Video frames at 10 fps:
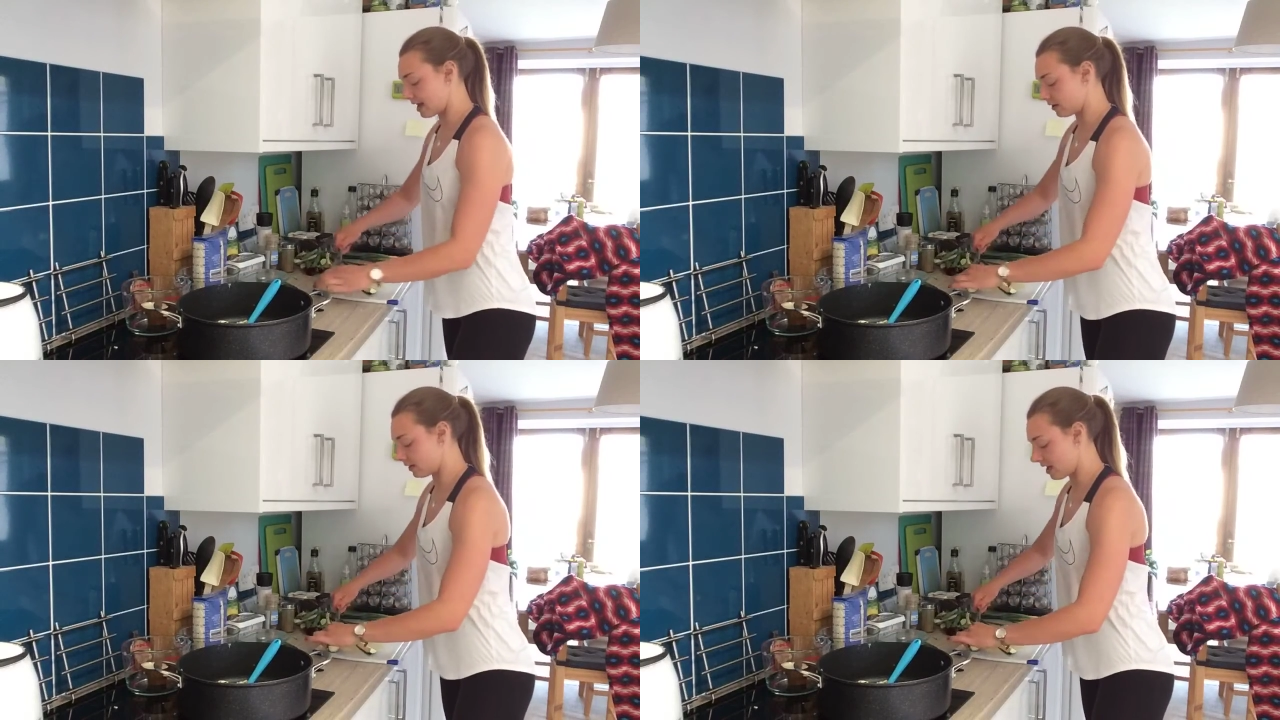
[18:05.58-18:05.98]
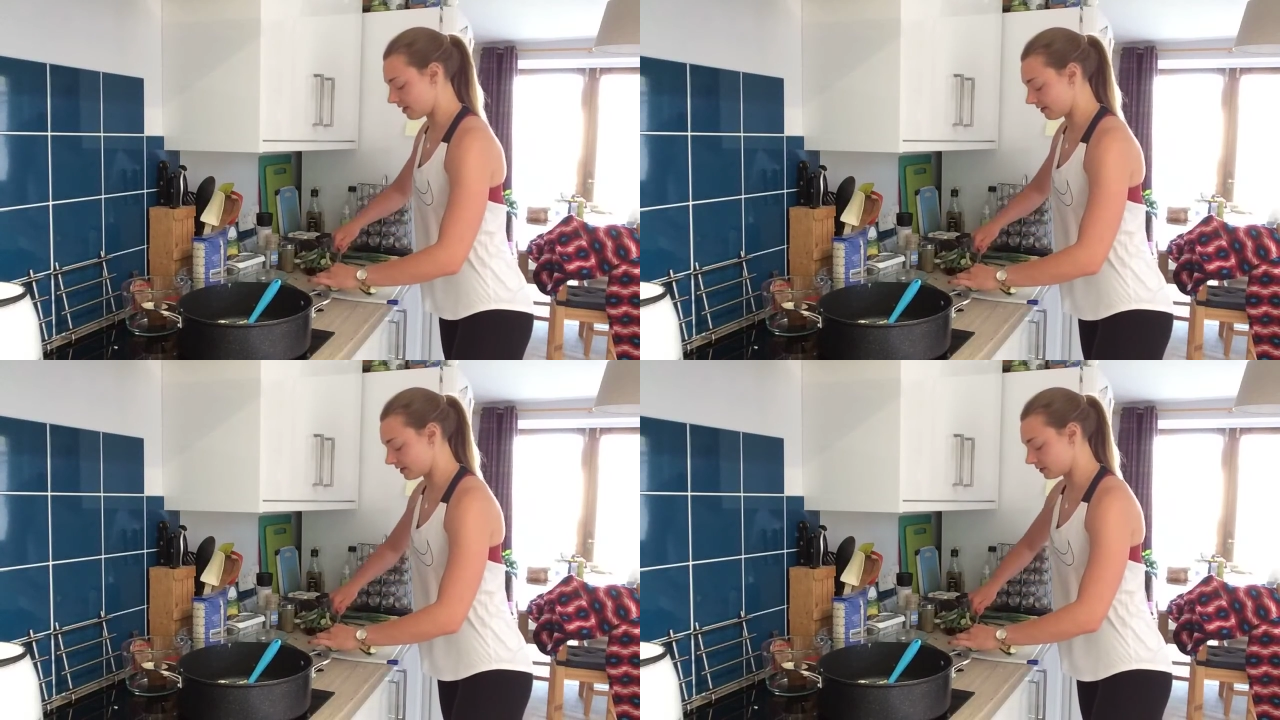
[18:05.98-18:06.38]
And on the
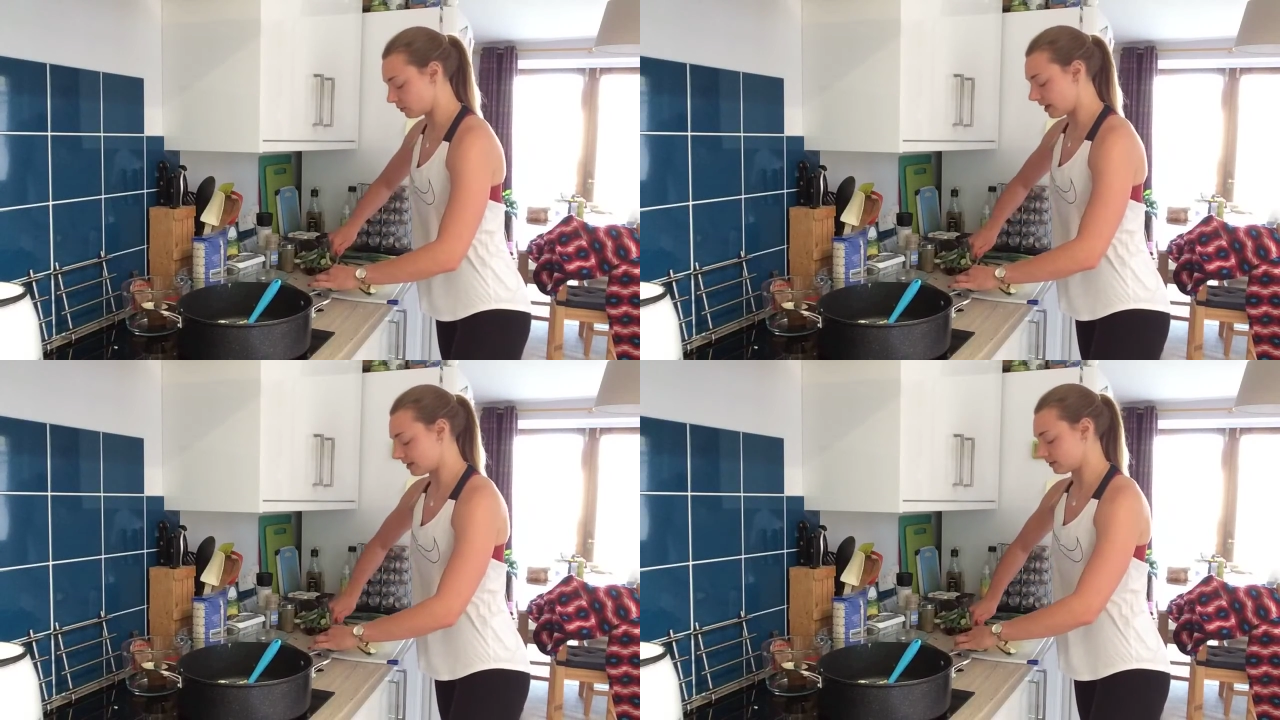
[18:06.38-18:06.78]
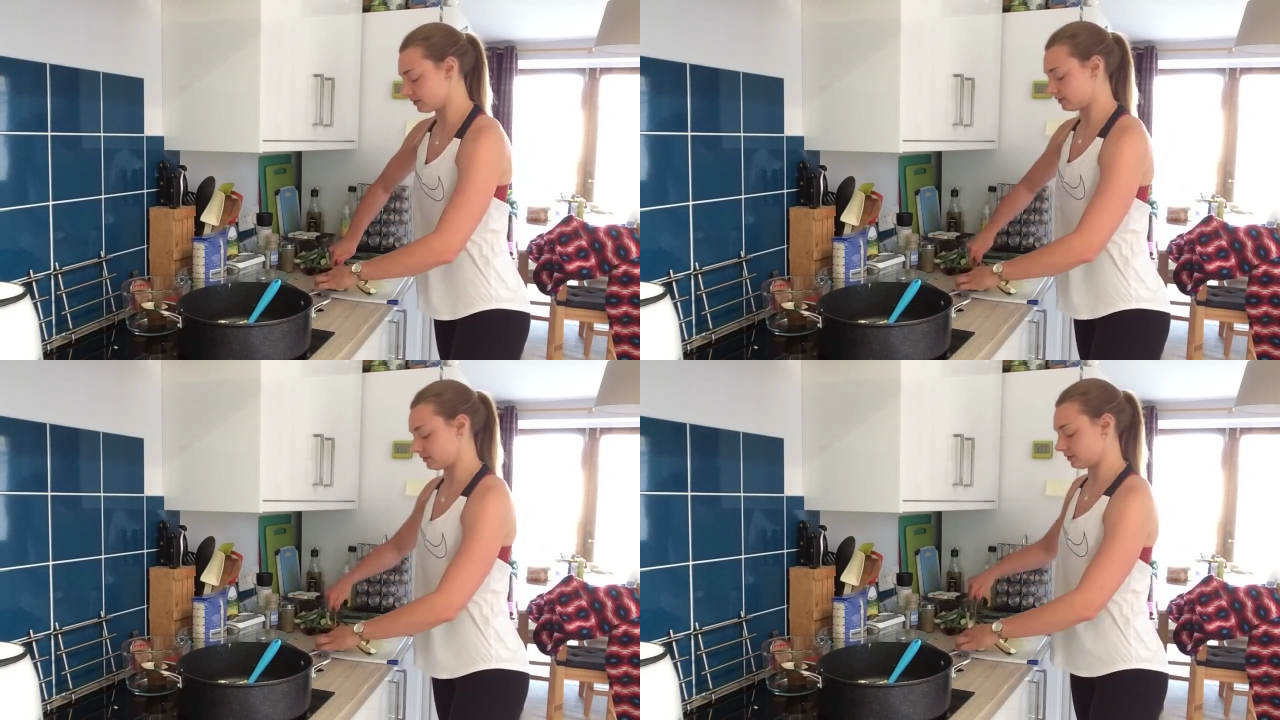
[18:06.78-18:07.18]
other end as well.
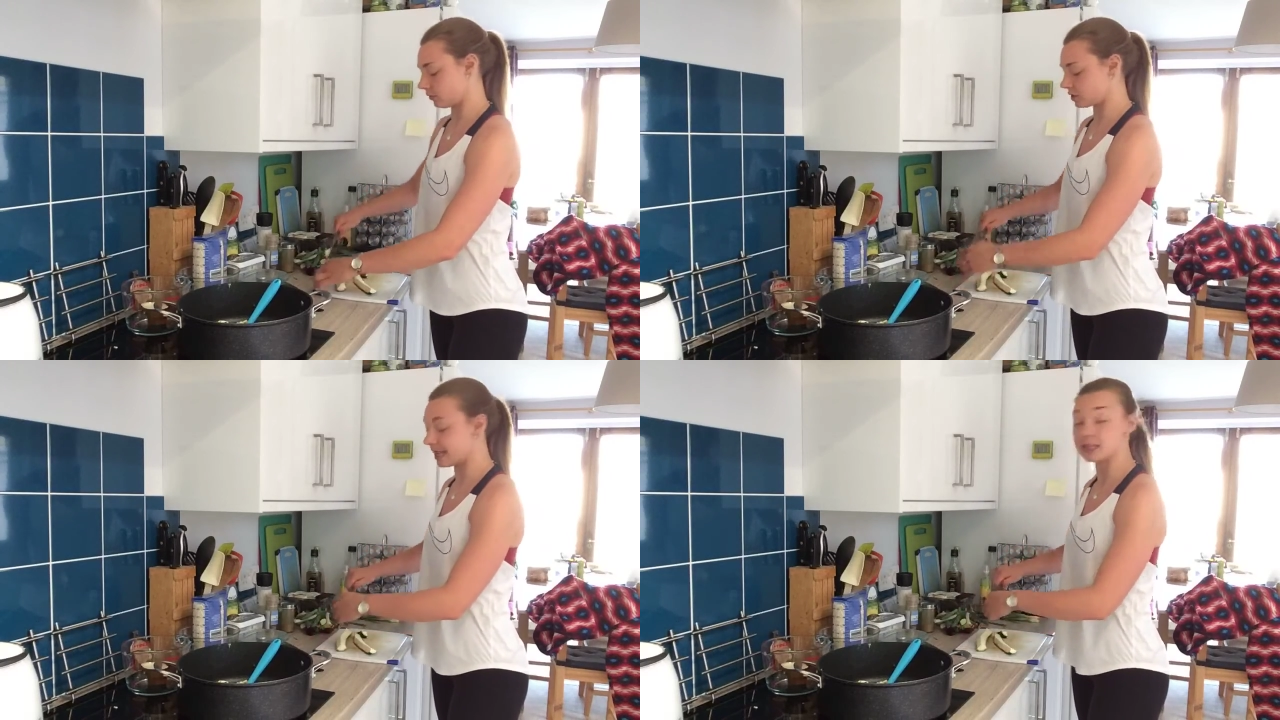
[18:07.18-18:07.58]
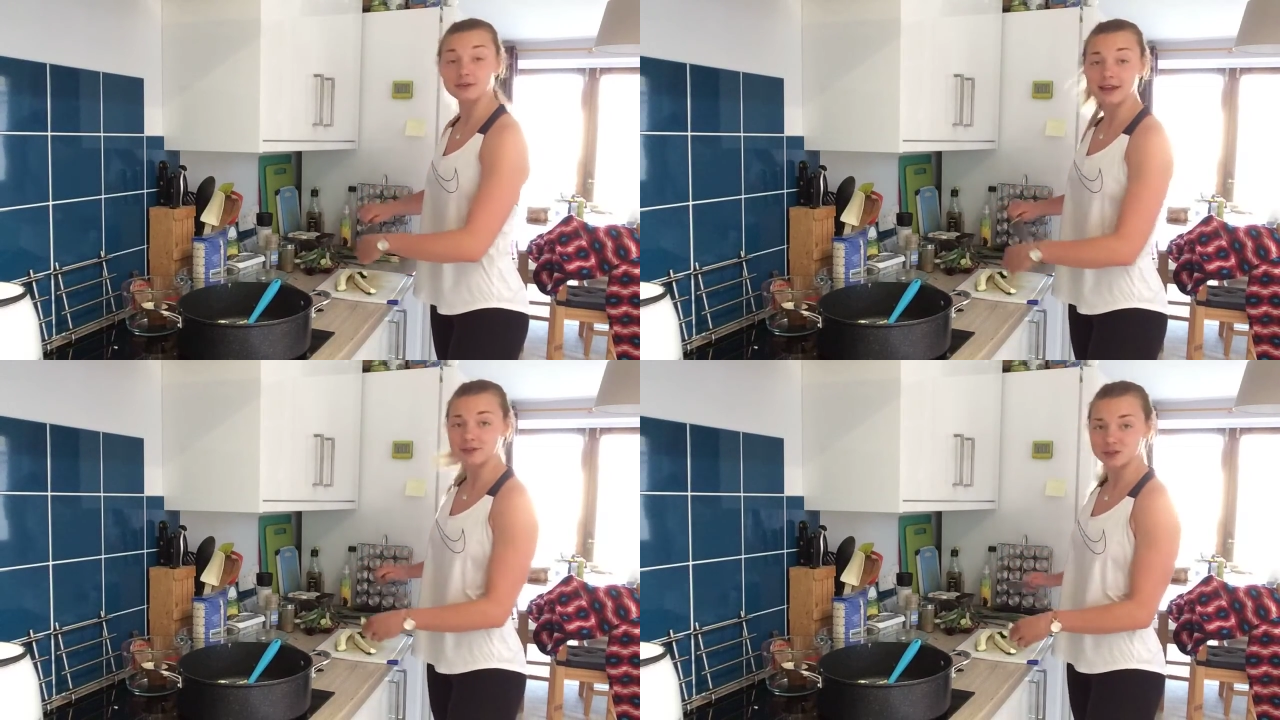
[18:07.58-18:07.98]
Courgettes
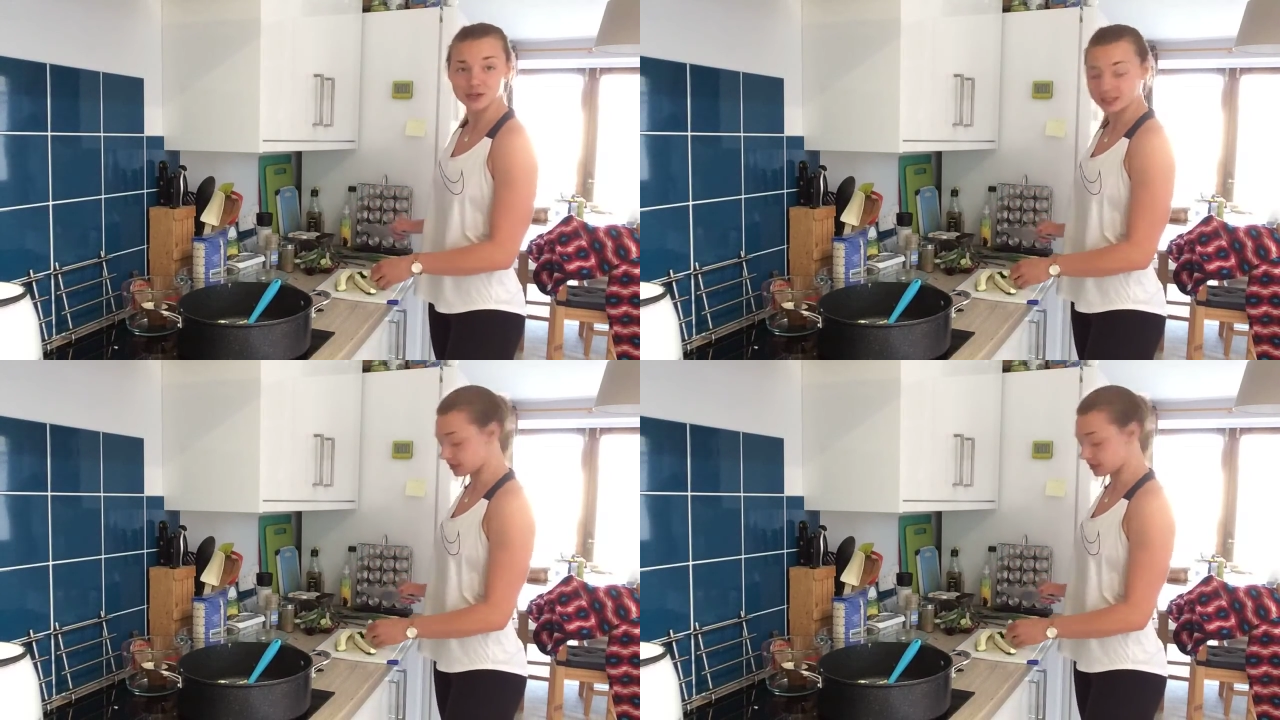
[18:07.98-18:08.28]
are never straight,